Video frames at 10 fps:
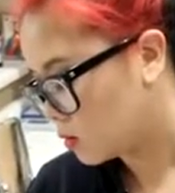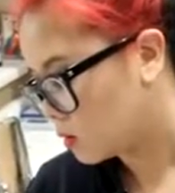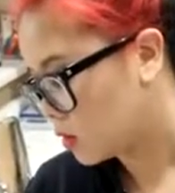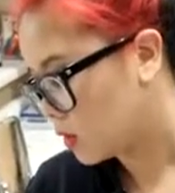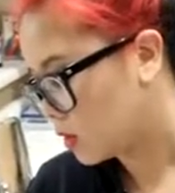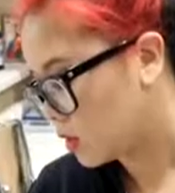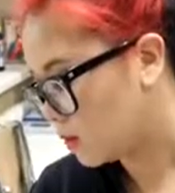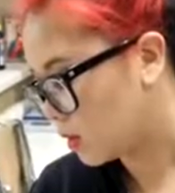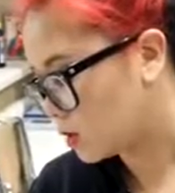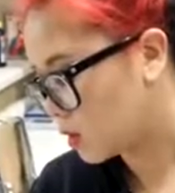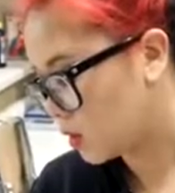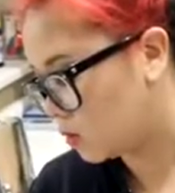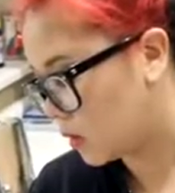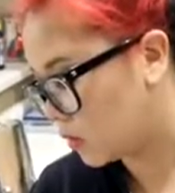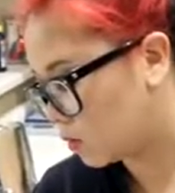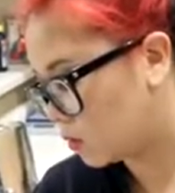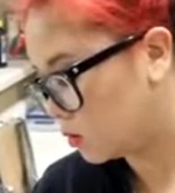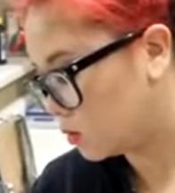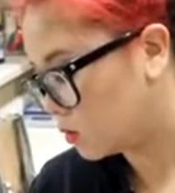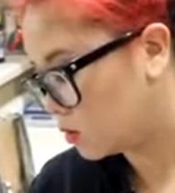So I think I might have just gotten a bad one.
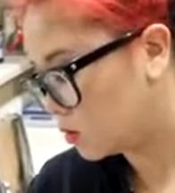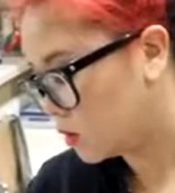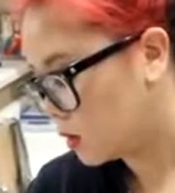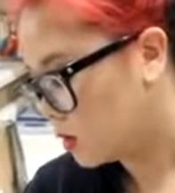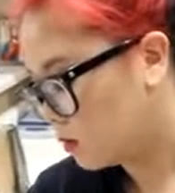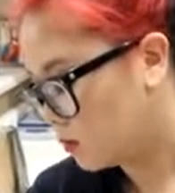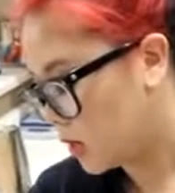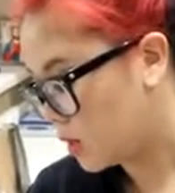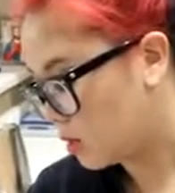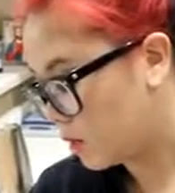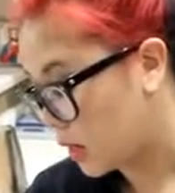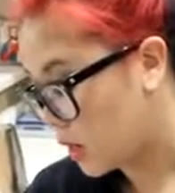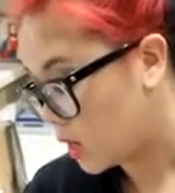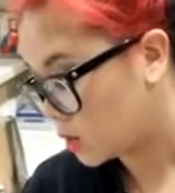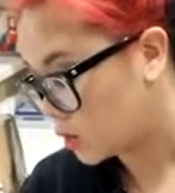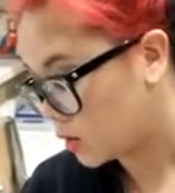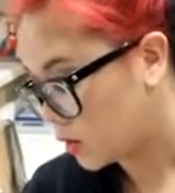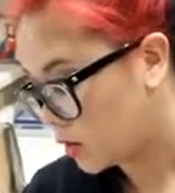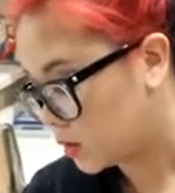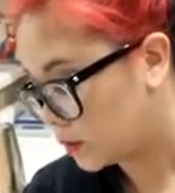But I actually
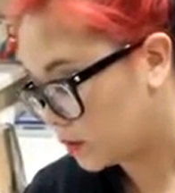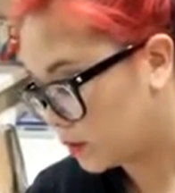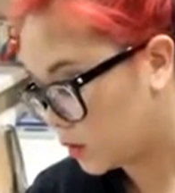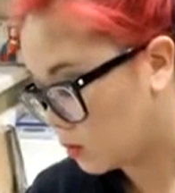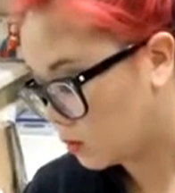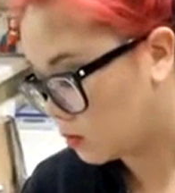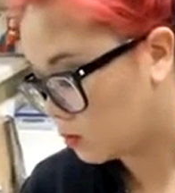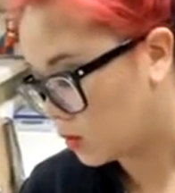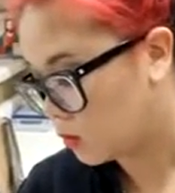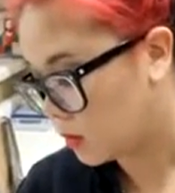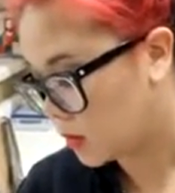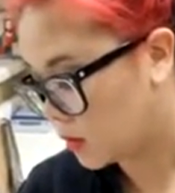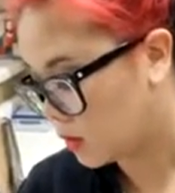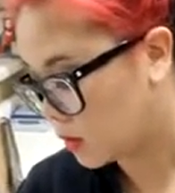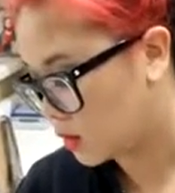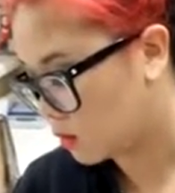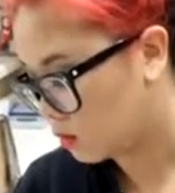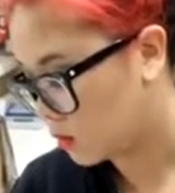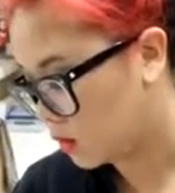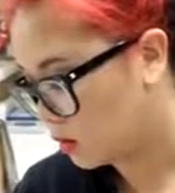liked it. When do I not like it?
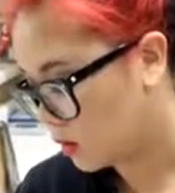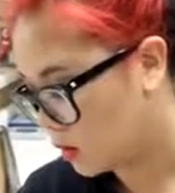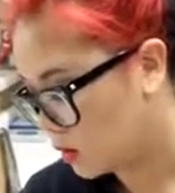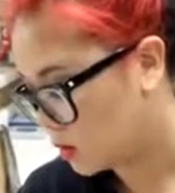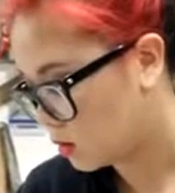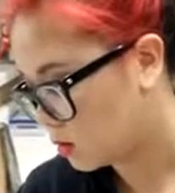But I like it.